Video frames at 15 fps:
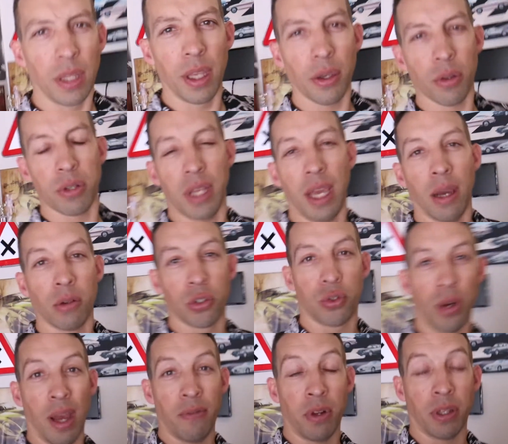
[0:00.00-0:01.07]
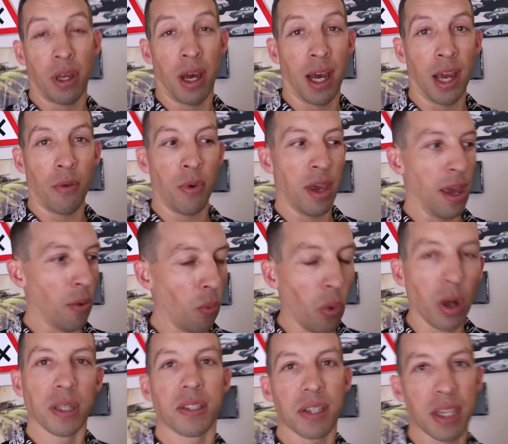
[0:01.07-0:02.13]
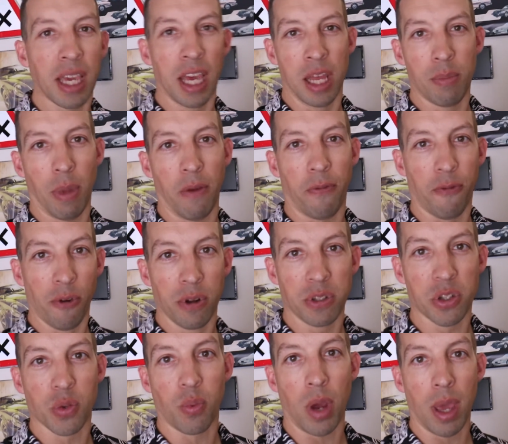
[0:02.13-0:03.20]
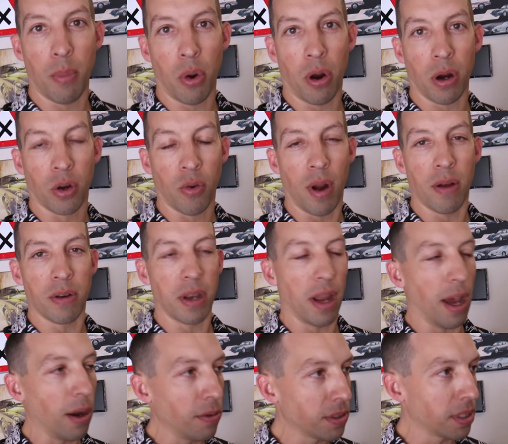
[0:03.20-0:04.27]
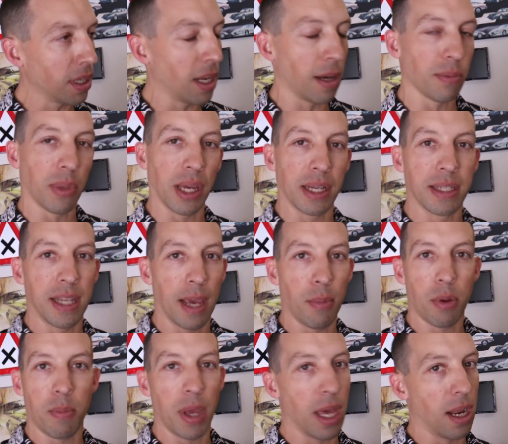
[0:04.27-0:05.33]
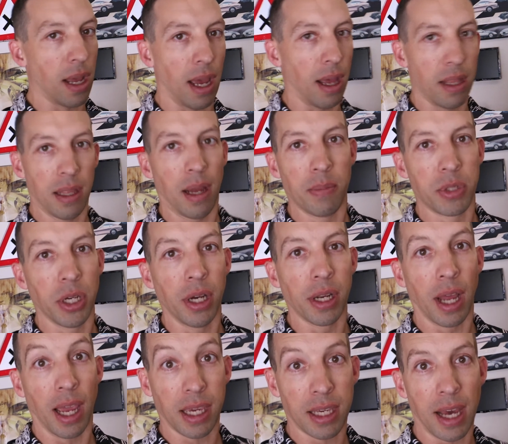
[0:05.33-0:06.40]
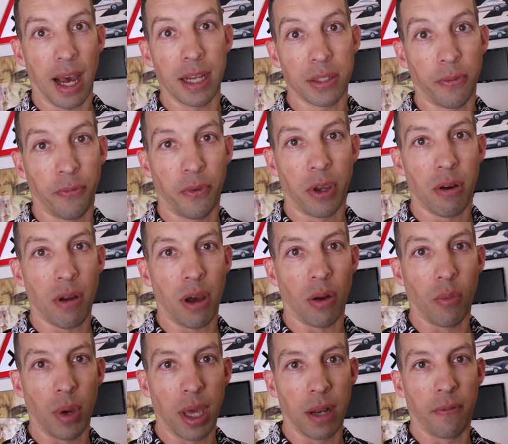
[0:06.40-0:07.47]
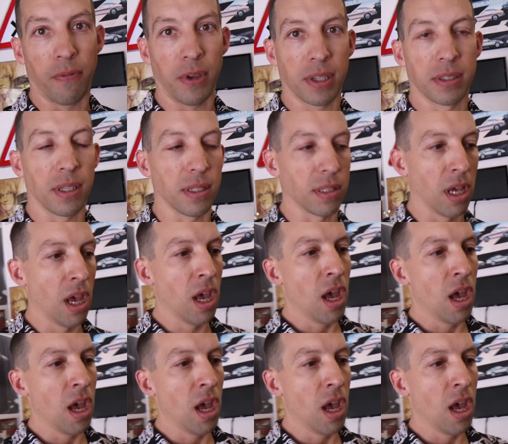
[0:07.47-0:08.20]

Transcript: the other day I was driving on the highway and once again my front sway bar grounded out, and I'm like, damn it, man, I'm done. I got to figure out a way to fix this.